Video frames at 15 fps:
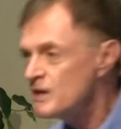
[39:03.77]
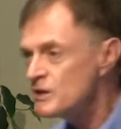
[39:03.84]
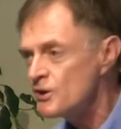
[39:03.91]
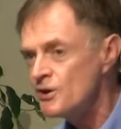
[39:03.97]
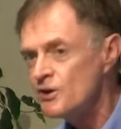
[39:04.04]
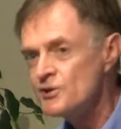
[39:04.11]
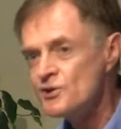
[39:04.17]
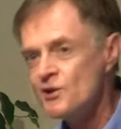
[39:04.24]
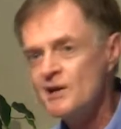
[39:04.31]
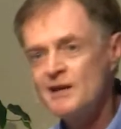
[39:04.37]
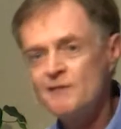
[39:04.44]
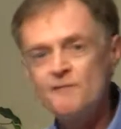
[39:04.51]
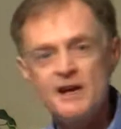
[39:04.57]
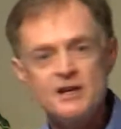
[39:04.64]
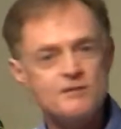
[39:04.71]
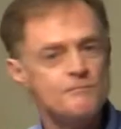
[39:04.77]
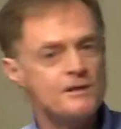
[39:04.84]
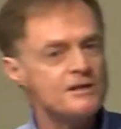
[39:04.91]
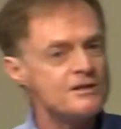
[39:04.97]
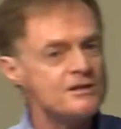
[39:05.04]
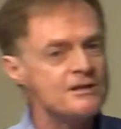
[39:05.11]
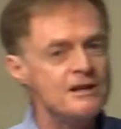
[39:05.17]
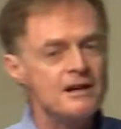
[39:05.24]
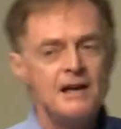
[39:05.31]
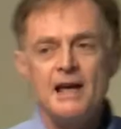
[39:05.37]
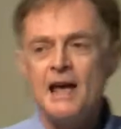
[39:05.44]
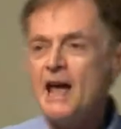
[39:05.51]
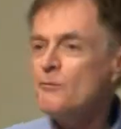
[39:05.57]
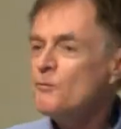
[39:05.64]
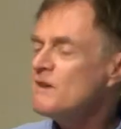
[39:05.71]
returns on investments,
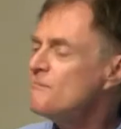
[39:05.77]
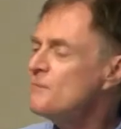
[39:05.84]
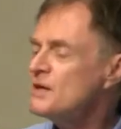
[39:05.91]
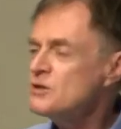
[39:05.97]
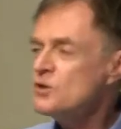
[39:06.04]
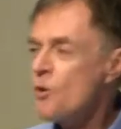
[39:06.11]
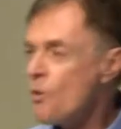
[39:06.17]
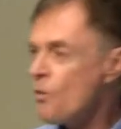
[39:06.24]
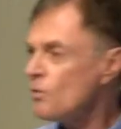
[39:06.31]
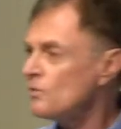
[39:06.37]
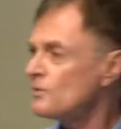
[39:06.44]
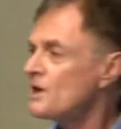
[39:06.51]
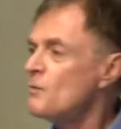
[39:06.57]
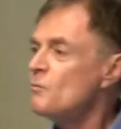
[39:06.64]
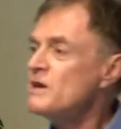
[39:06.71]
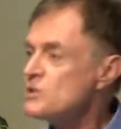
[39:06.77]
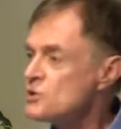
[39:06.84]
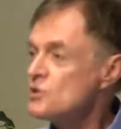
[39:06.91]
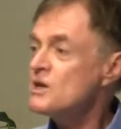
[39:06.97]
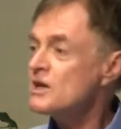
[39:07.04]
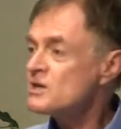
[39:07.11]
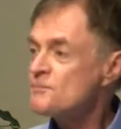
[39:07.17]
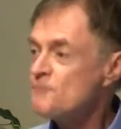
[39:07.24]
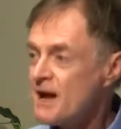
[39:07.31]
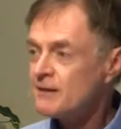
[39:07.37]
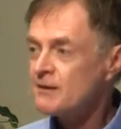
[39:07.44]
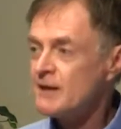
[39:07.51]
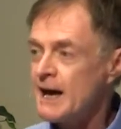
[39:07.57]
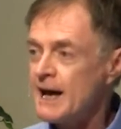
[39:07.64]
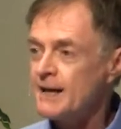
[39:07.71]
and we've been told that we should
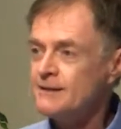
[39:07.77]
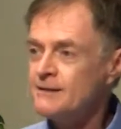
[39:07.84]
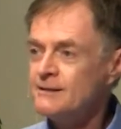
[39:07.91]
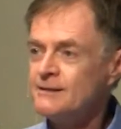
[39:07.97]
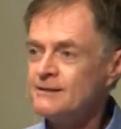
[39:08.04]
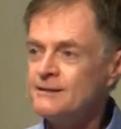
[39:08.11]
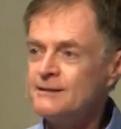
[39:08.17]
expect that.